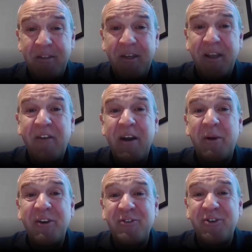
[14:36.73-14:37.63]
Thank you very
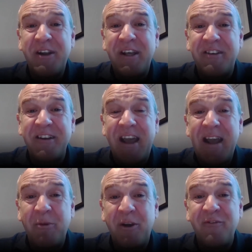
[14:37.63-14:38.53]
much for joining us today.
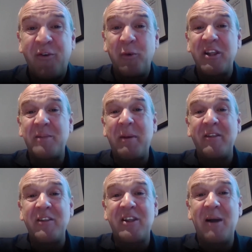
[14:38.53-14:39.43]
I'm looking forward to
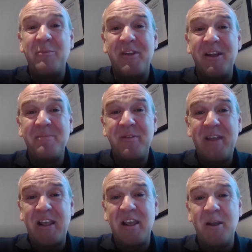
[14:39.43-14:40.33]
spending the time with you.
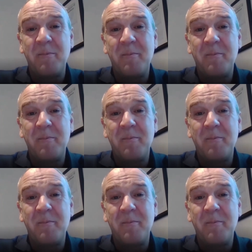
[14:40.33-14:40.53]
Thank you.